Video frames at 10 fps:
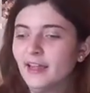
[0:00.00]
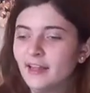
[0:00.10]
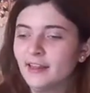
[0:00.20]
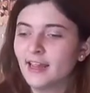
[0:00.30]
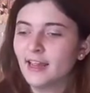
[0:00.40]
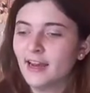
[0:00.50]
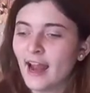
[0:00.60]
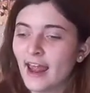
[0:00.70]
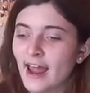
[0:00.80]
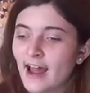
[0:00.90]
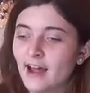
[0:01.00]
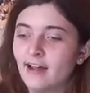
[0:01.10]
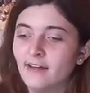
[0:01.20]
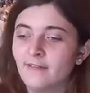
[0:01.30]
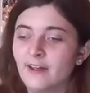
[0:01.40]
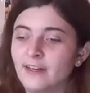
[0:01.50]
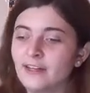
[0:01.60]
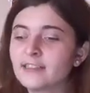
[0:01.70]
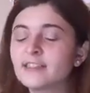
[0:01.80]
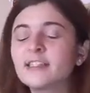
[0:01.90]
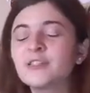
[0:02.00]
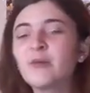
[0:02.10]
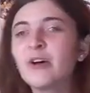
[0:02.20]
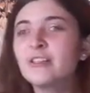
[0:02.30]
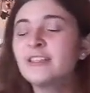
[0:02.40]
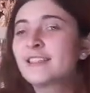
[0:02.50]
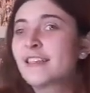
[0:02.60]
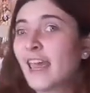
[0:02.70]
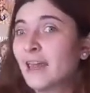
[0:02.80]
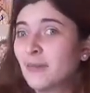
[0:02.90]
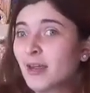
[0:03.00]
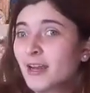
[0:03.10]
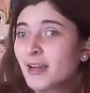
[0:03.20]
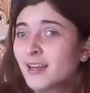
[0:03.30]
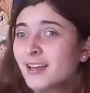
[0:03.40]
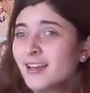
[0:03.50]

then I have Destyne Swans Gaming.